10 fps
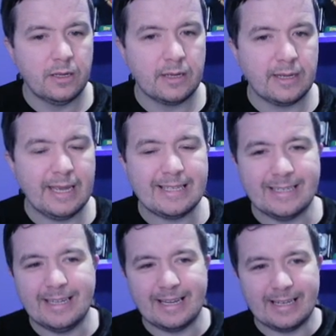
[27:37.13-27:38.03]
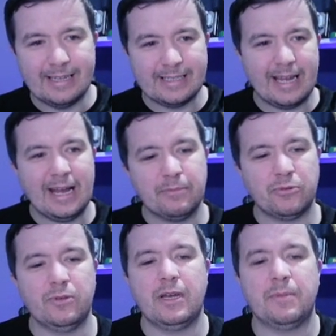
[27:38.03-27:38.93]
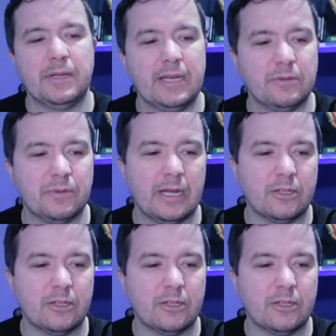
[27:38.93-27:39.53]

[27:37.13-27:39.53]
Get in there, guys. Absolutely happy days with that.